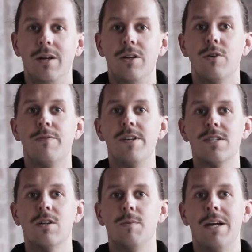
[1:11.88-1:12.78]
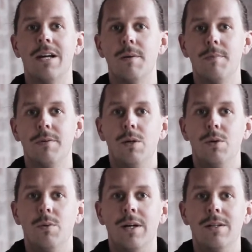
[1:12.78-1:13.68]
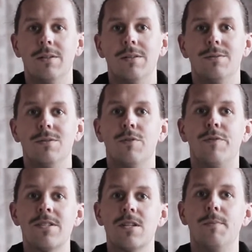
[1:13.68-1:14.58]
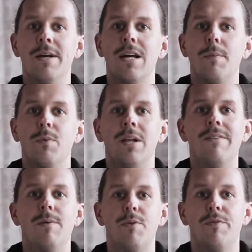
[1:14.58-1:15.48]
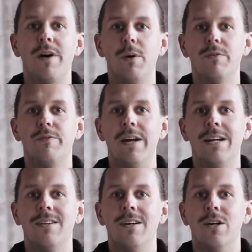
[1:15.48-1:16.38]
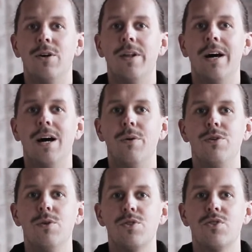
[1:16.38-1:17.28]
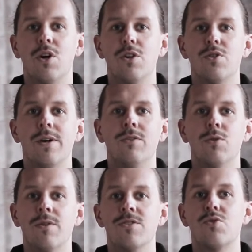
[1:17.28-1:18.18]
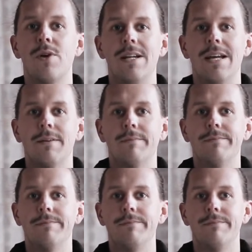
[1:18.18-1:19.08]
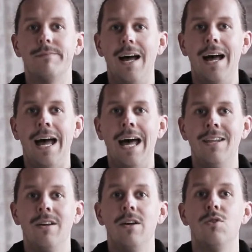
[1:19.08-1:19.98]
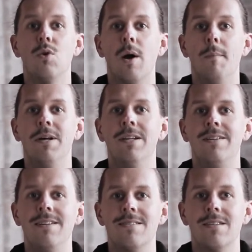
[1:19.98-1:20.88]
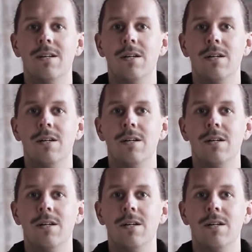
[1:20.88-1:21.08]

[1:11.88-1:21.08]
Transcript: Your physical makeup, well, your physical makeup will have a profound effect on how you start your endurance training. And your abilities.